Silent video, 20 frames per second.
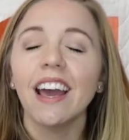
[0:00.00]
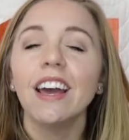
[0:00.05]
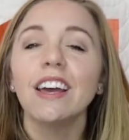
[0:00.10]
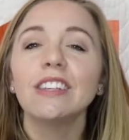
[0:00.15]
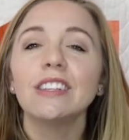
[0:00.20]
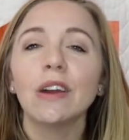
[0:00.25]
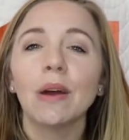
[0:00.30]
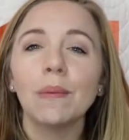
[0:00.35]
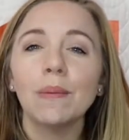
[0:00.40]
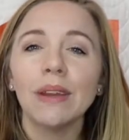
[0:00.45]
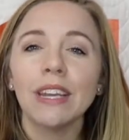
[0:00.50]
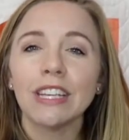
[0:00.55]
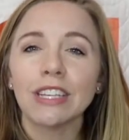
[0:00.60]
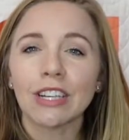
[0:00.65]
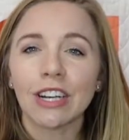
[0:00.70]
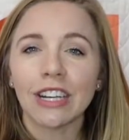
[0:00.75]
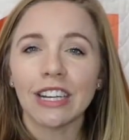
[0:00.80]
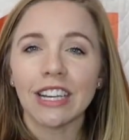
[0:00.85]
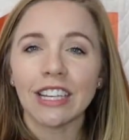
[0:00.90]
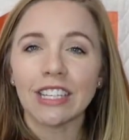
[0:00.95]
So be
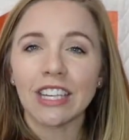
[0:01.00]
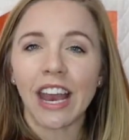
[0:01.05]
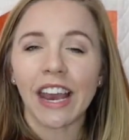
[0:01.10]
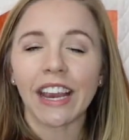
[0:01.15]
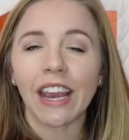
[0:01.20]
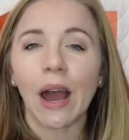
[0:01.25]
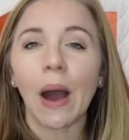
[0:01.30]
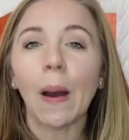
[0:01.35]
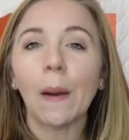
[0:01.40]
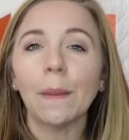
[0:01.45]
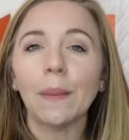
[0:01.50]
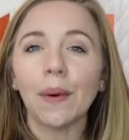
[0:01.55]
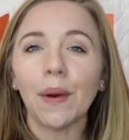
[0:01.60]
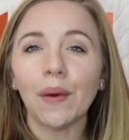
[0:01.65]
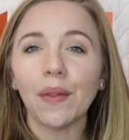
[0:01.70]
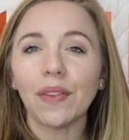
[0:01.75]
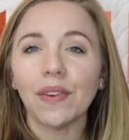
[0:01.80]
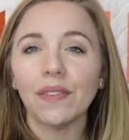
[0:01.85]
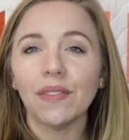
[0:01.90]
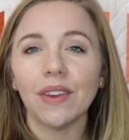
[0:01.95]
sure to check out
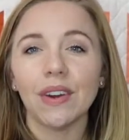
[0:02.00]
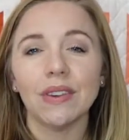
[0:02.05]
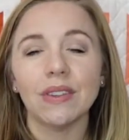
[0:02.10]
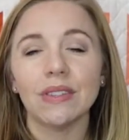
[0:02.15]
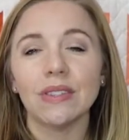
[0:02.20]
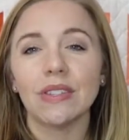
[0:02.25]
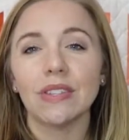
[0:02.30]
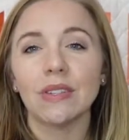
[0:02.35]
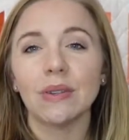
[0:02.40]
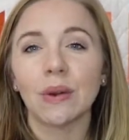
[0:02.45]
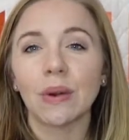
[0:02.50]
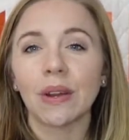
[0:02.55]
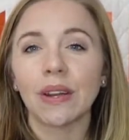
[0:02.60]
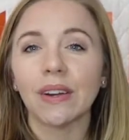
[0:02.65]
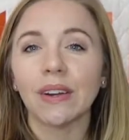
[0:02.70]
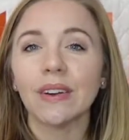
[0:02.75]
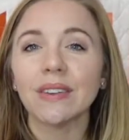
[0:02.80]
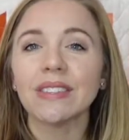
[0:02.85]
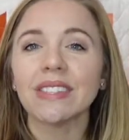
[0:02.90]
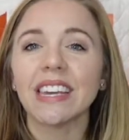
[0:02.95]
both of those
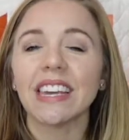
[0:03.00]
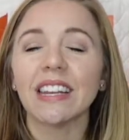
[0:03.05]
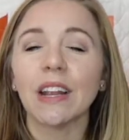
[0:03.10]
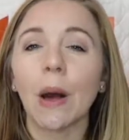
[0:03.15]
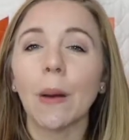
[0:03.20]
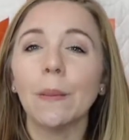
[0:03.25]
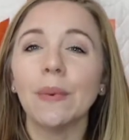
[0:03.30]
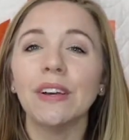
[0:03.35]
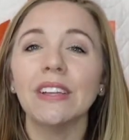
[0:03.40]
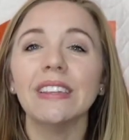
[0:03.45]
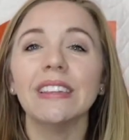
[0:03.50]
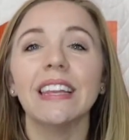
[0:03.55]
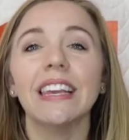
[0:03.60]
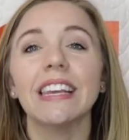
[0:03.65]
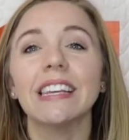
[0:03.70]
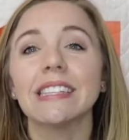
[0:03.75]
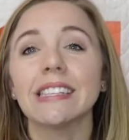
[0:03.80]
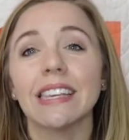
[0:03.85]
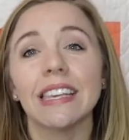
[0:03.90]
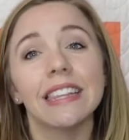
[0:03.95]
tutorials, and I'll put
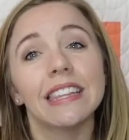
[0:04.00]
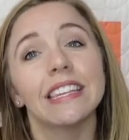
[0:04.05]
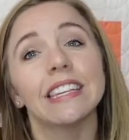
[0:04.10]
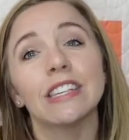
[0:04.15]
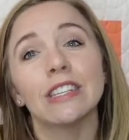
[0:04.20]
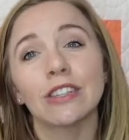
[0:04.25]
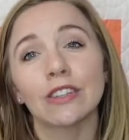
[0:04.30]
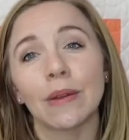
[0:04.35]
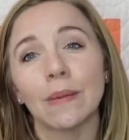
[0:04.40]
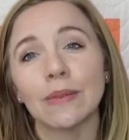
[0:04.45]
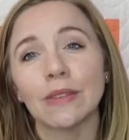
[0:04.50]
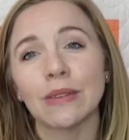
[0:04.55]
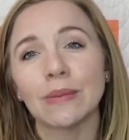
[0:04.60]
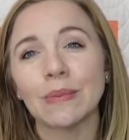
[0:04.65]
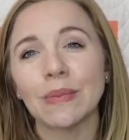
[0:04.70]
links in the description